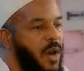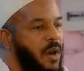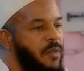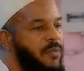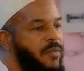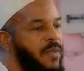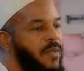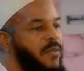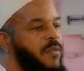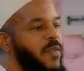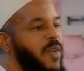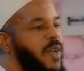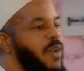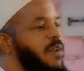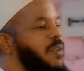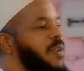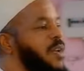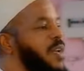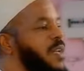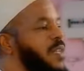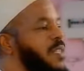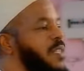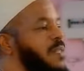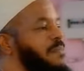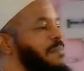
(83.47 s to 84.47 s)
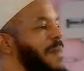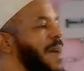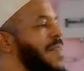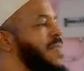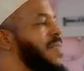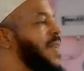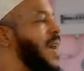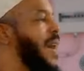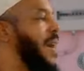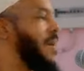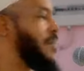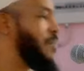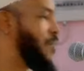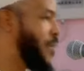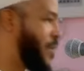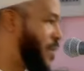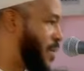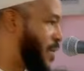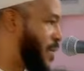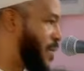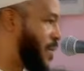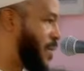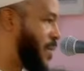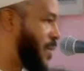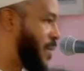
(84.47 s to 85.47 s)
of the various
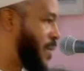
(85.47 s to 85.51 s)
madhabs,